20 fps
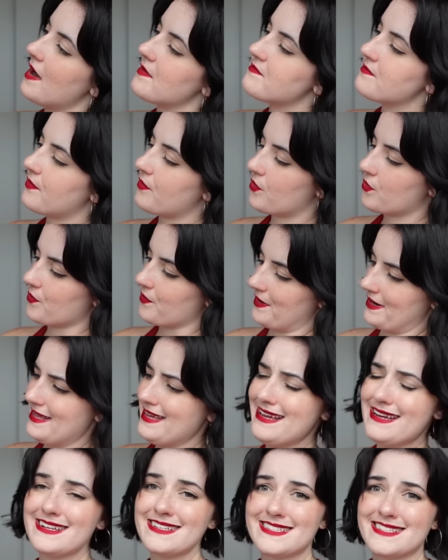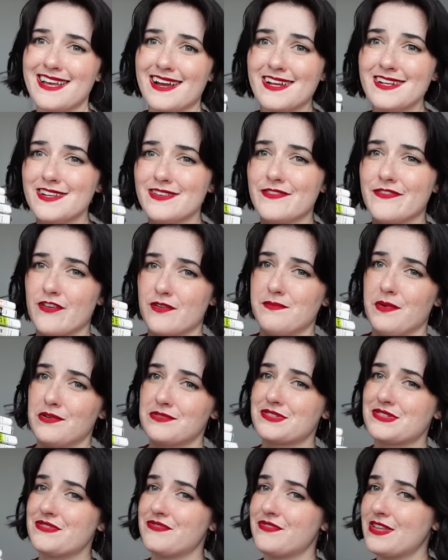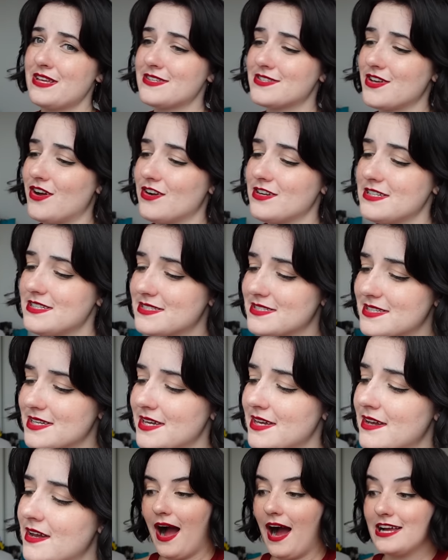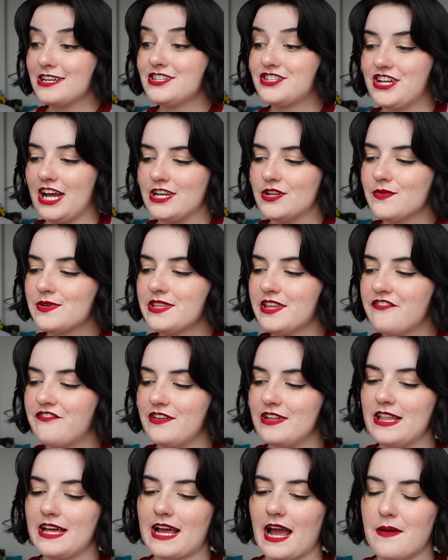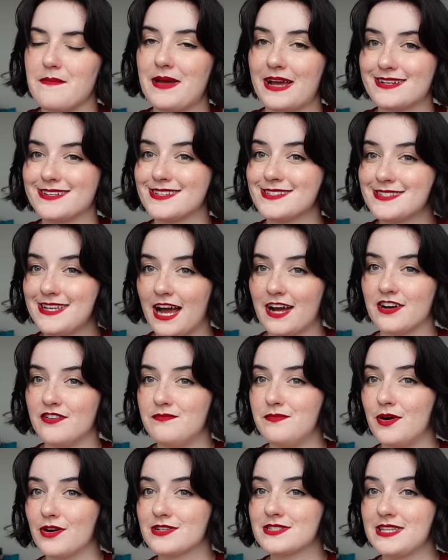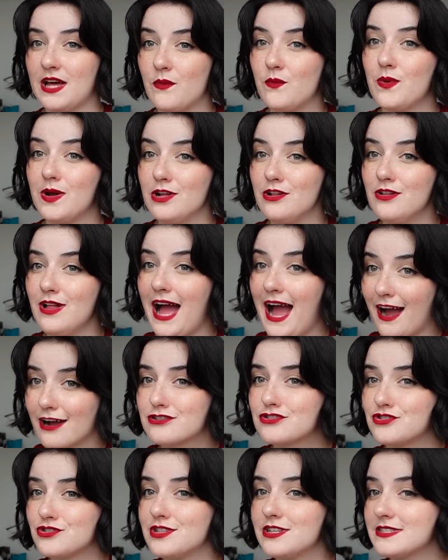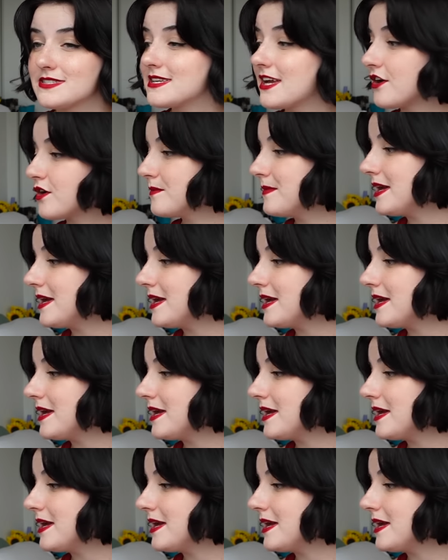I'm pretty excited for most of these, honestly. I genuinely feel like I picked a stack of books that will actually scare